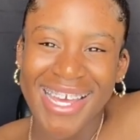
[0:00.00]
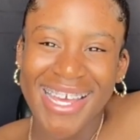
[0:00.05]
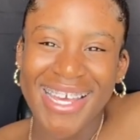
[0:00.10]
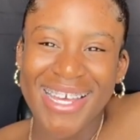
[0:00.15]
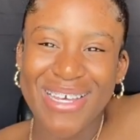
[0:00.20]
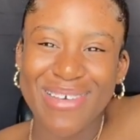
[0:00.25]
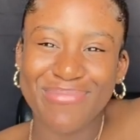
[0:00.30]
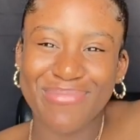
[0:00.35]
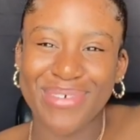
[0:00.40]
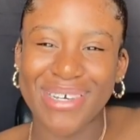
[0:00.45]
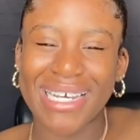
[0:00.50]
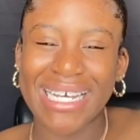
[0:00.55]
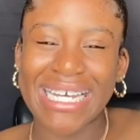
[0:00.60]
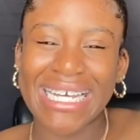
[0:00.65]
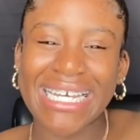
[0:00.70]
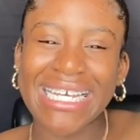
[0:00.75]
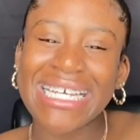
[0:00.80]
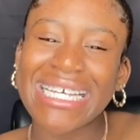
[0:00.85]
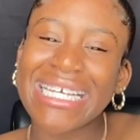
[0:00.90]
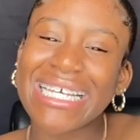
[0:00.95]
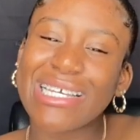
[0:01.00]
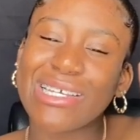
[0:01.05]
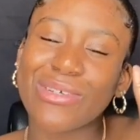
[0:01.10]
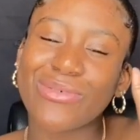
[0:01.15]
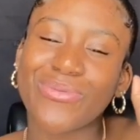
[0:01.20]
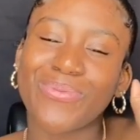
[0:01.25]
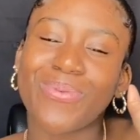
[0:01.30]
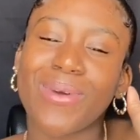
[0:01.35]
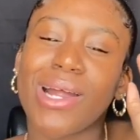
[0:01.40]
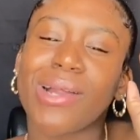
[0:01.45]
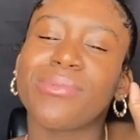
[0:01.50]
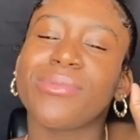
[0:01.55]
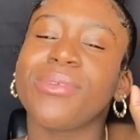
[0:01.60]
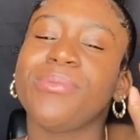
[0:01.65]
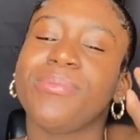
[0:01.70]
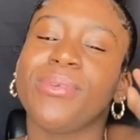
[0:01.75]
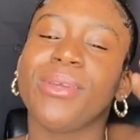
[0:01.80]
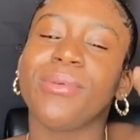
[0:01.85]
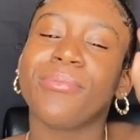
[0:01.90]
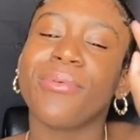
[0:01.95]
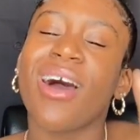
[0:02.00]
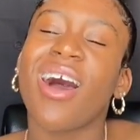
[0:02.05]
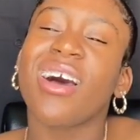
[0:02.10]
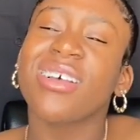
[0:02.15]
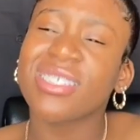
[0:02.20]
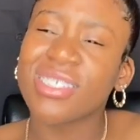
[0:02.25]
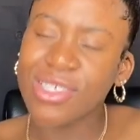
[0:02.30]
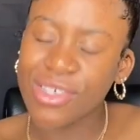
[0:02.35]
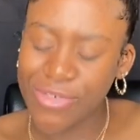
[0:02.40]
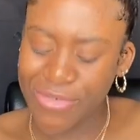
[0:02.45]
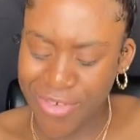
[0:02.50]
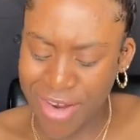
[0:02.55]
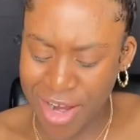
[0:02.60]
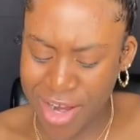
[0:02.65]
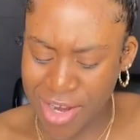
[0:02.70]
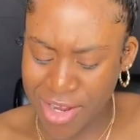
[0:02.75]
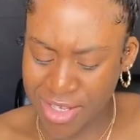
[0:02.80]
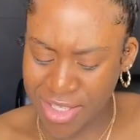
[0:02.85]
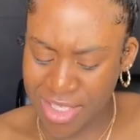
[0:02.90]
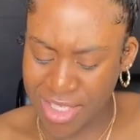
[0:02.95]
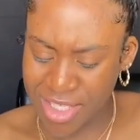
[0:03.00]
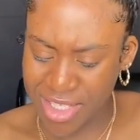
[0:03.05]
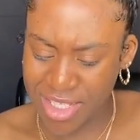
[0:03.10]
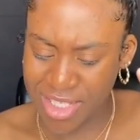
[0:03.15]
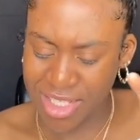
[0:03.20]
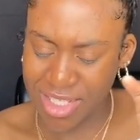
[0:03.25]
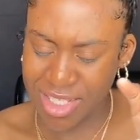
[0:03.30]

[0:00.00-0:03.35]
But it would probably be pasta first.